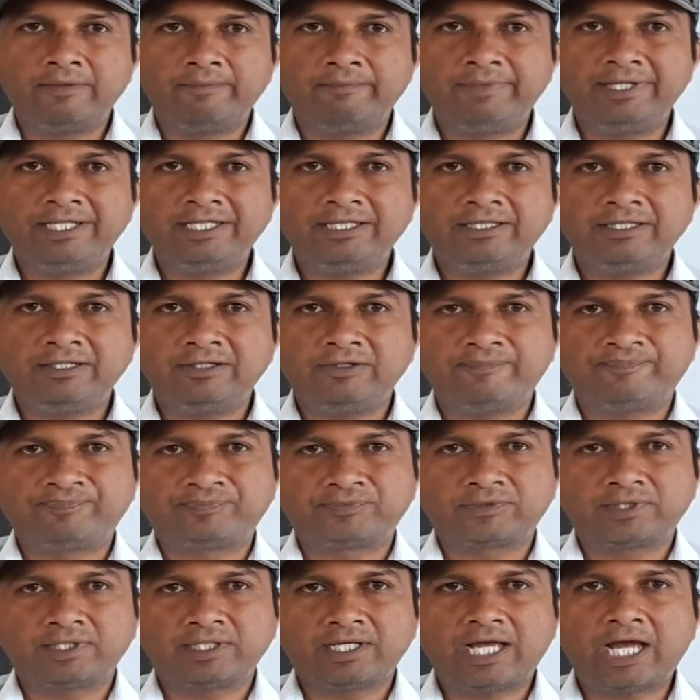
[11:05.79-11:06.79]
Means
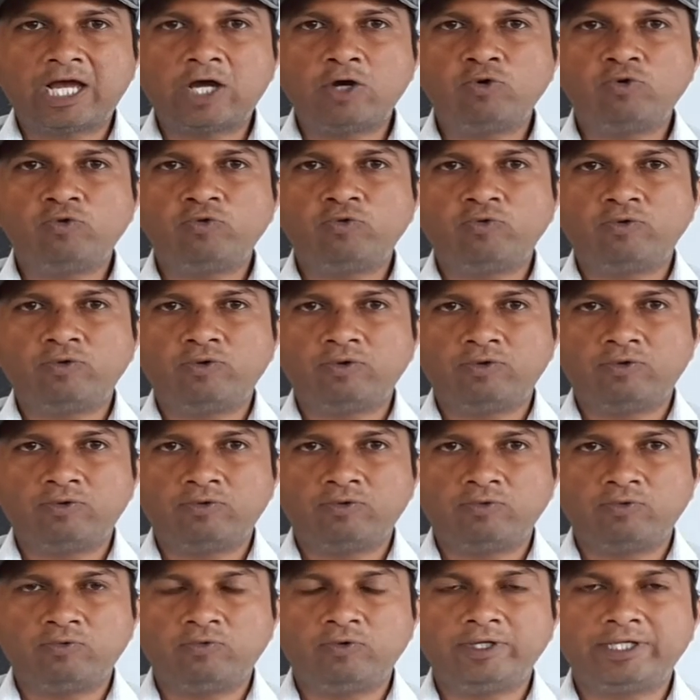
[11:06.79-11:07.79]

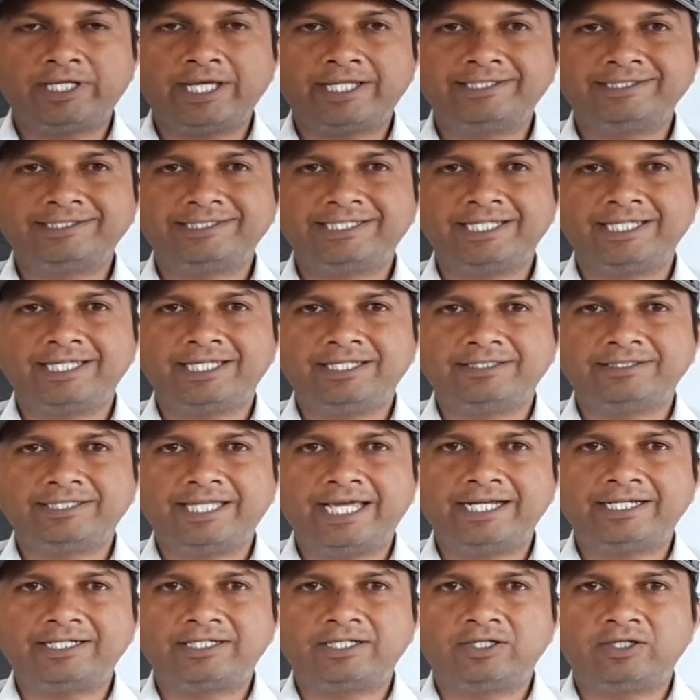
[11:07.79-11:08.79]
how we can say
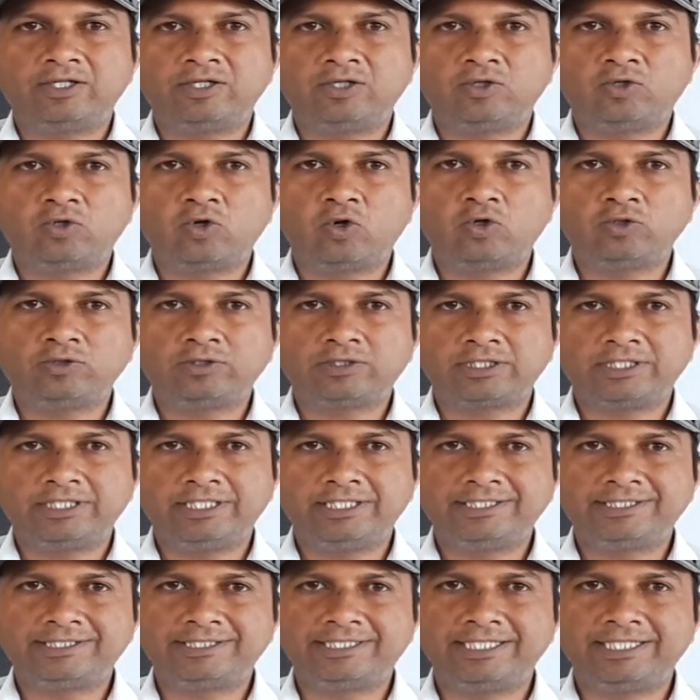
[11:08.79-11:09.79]
that growth
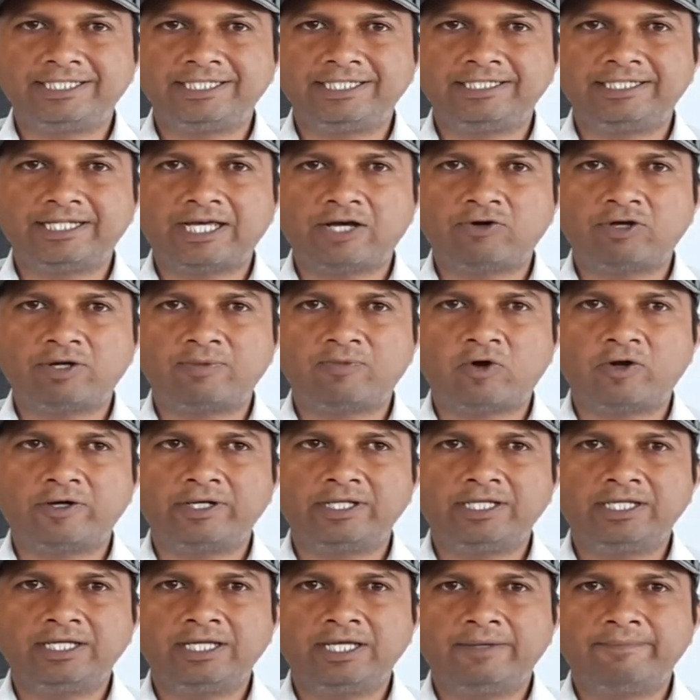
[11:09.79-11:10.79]
is seen in our
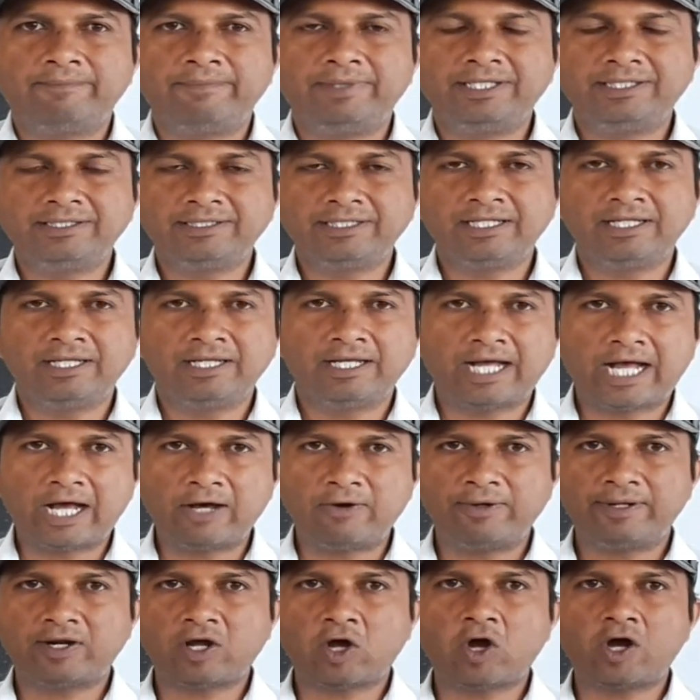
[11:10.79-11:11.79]
body. Means
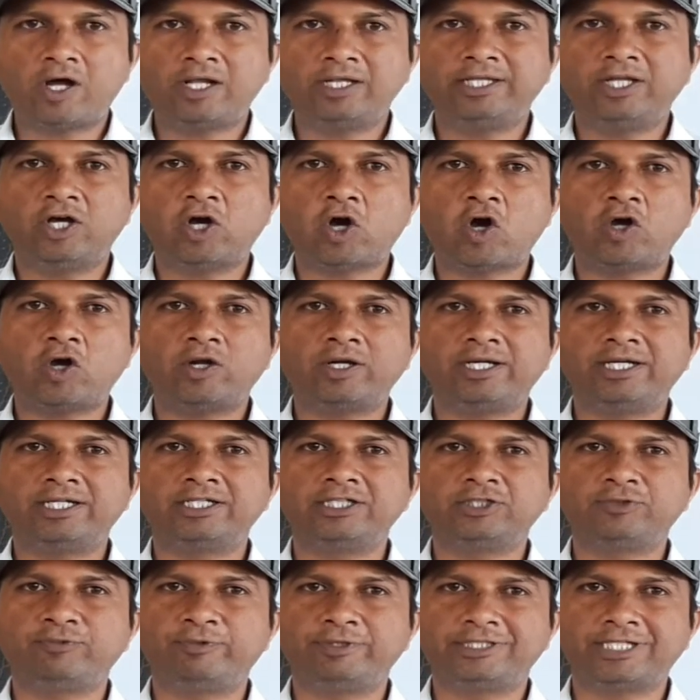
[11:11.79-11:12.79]
all the
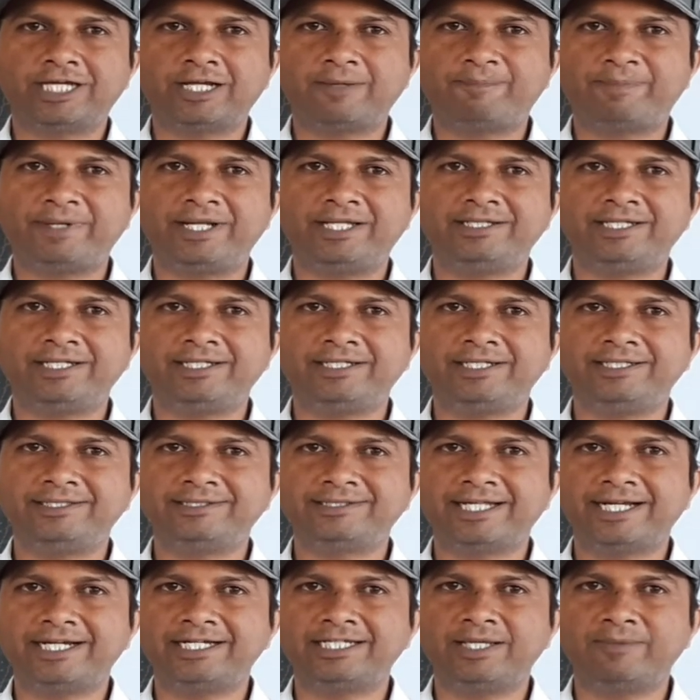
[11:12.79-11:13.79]
organs which are present
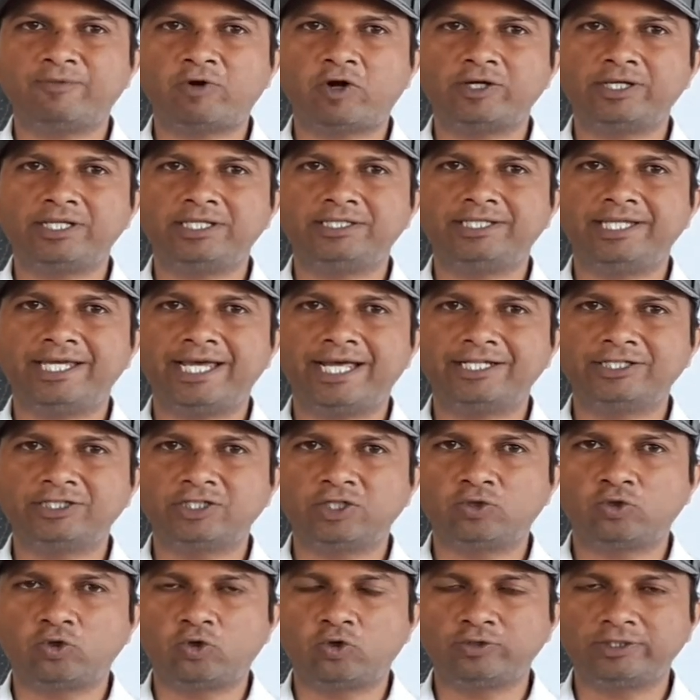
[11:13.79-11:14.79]
inside the body, they
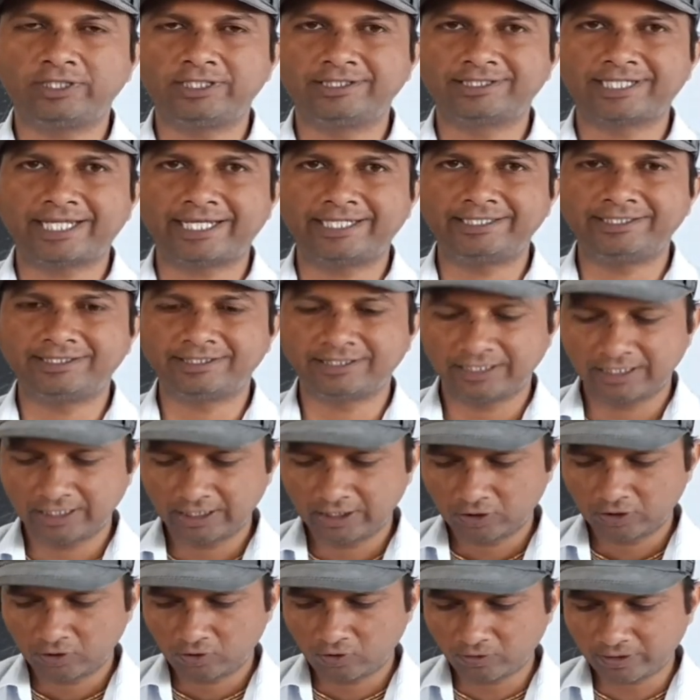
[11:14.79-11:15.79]
also grow in size.
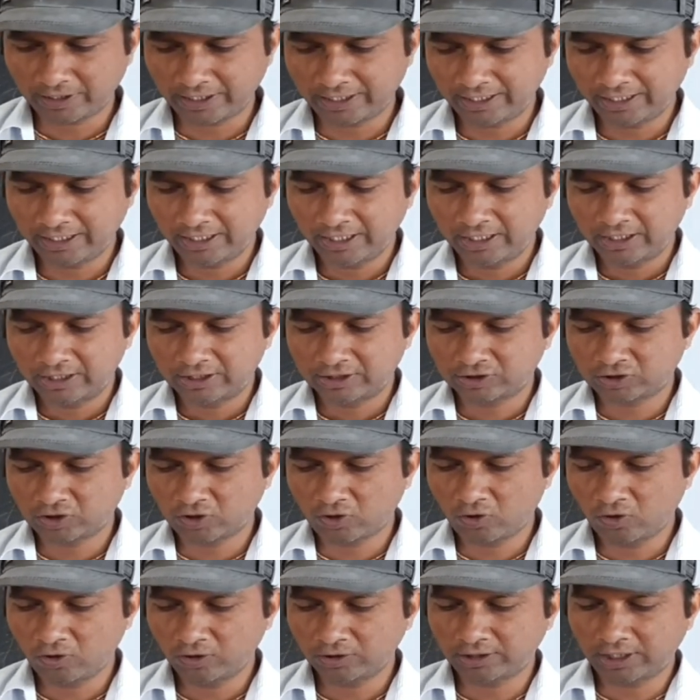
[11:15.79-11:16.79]
Okay.
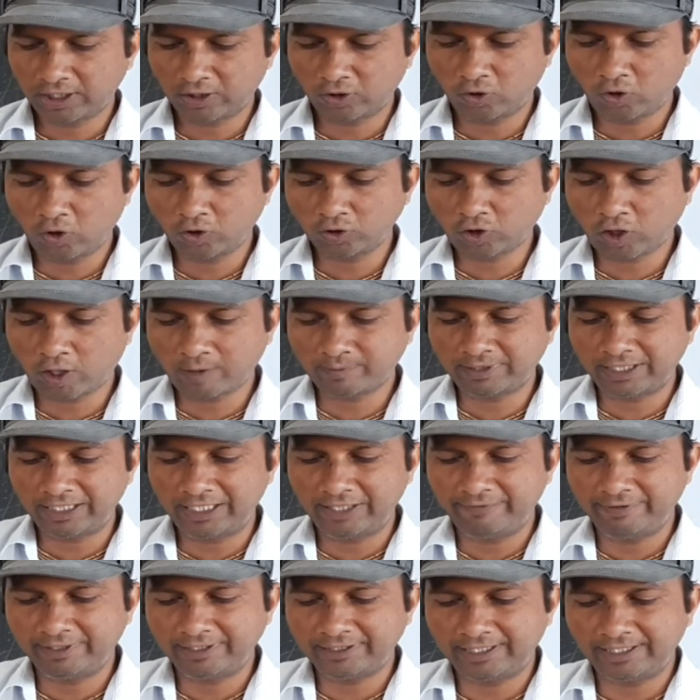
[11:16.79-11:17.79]
So the growth of
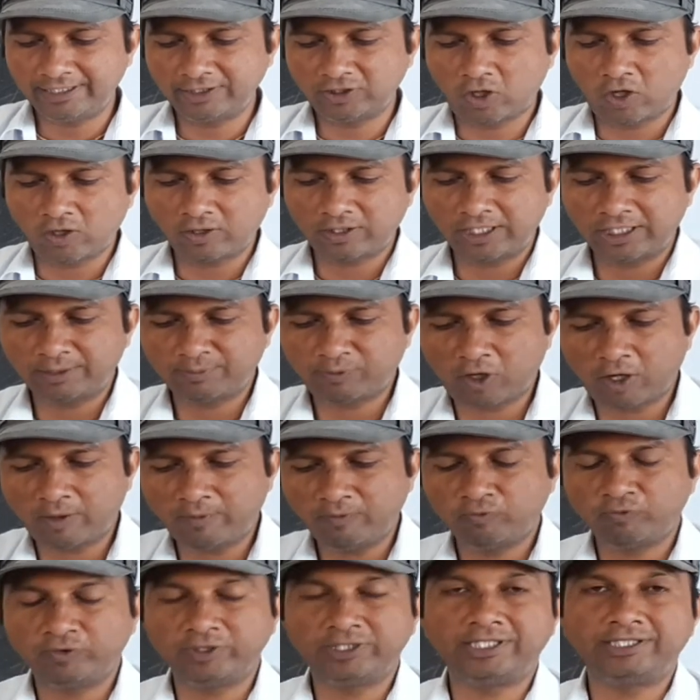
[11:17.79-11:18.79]
the living things occurs
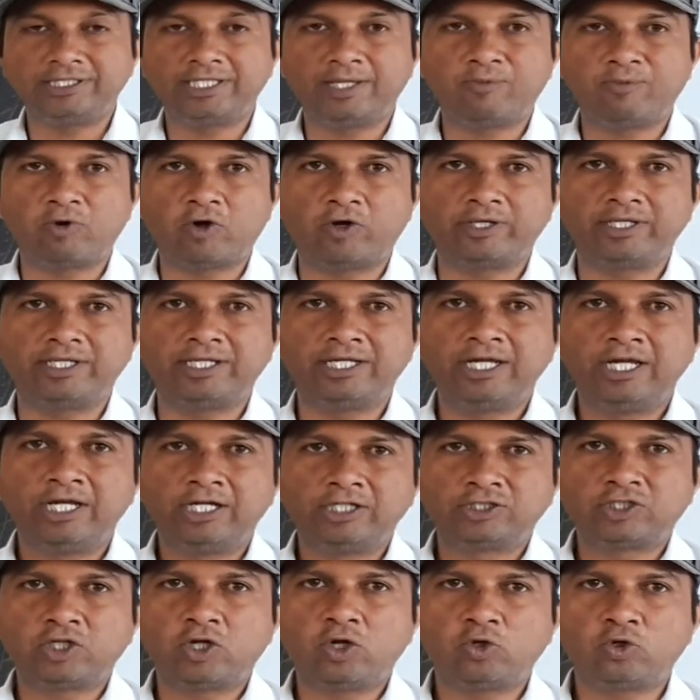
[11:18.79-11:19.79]
from within the body.
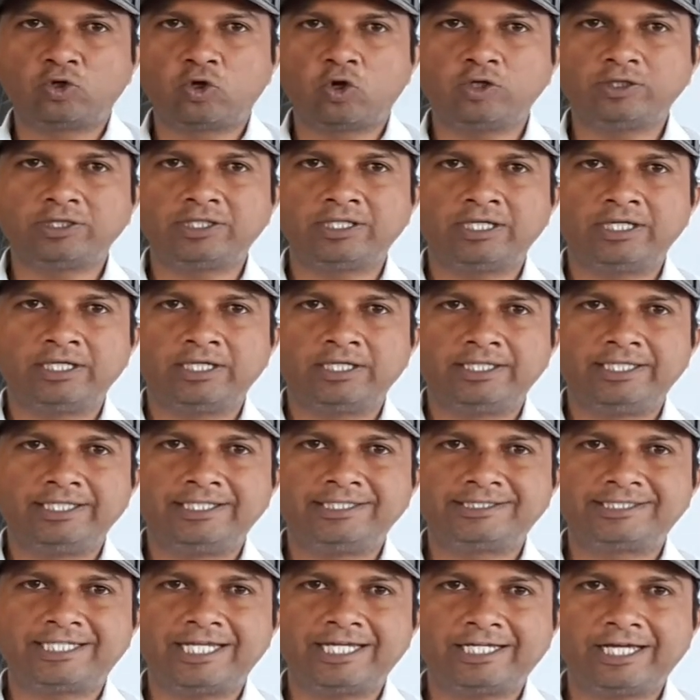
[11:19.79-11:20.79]
So growth
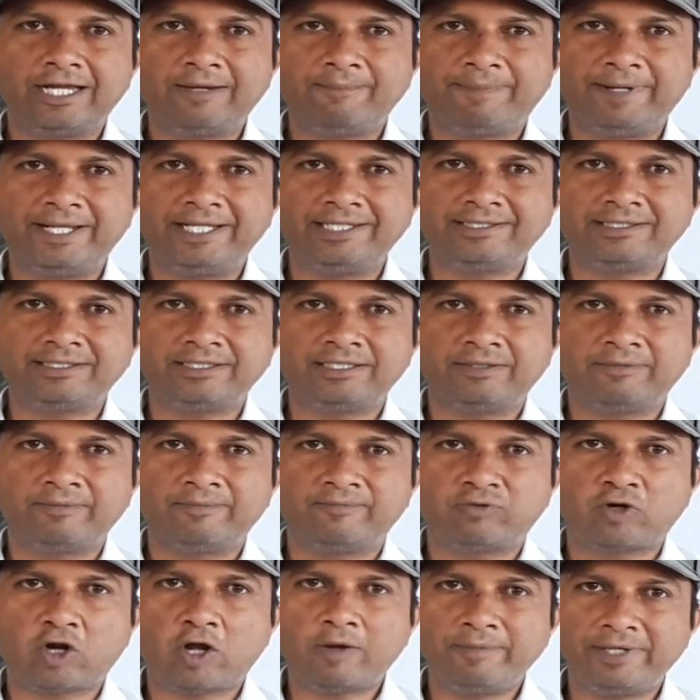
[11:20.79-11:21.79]
is taken
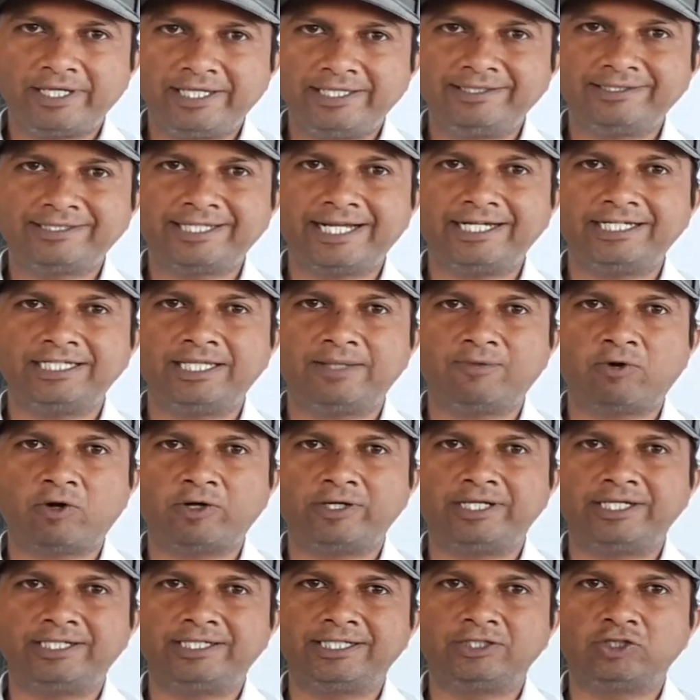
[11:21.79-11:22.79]
place from inside the
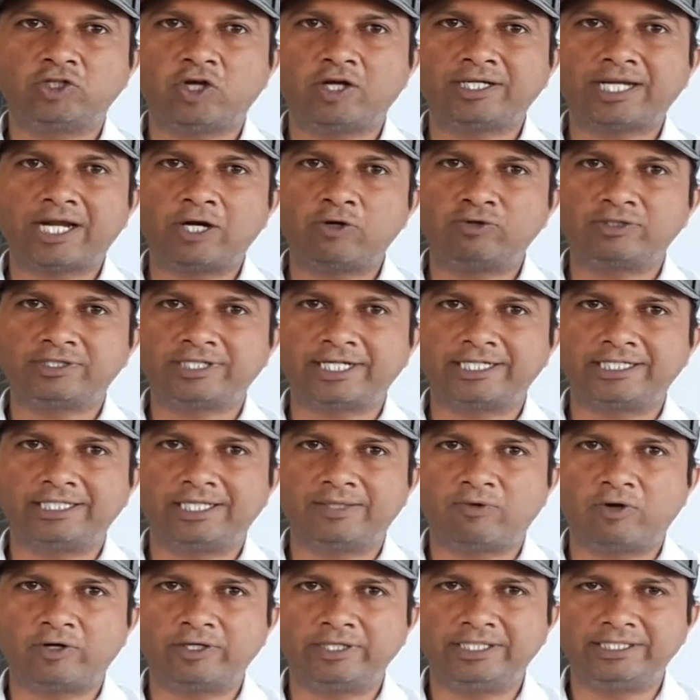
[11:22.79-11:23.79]
body. It is not outside
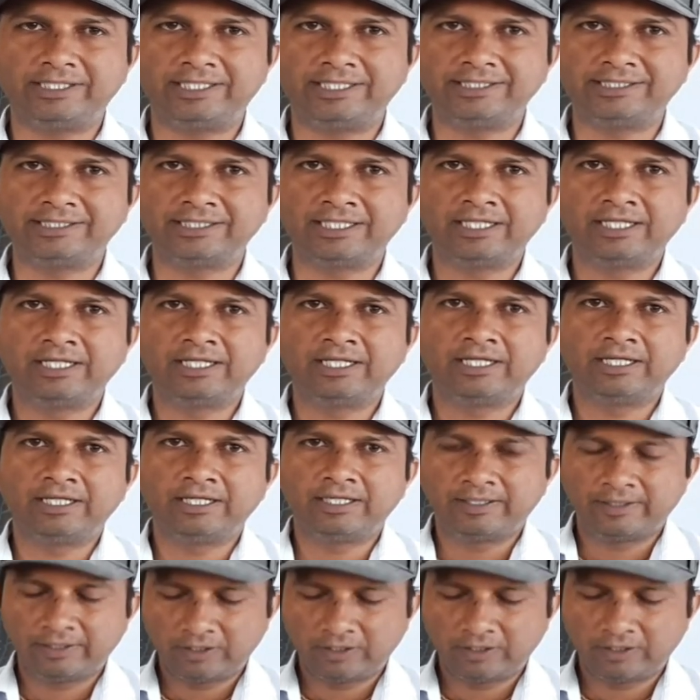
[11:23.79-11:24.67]
the body.